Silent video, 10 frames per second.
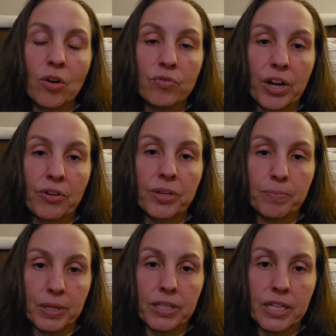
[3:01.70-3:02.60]
of
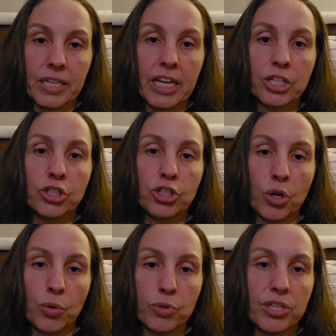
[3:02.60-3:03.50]
variability, it
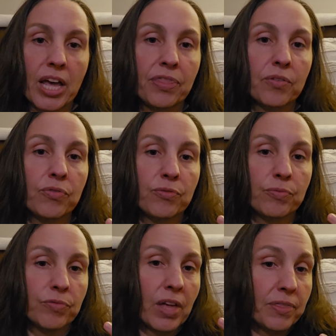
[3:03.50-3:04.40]
shows that
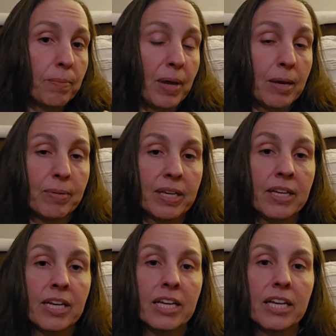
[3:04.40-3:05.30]
the baby
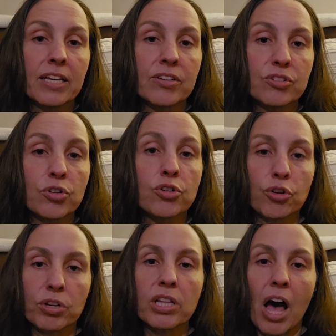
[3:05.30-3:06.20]
is
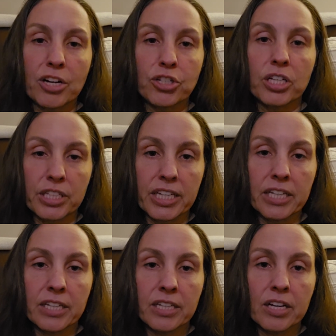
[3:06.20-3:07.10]
neurologically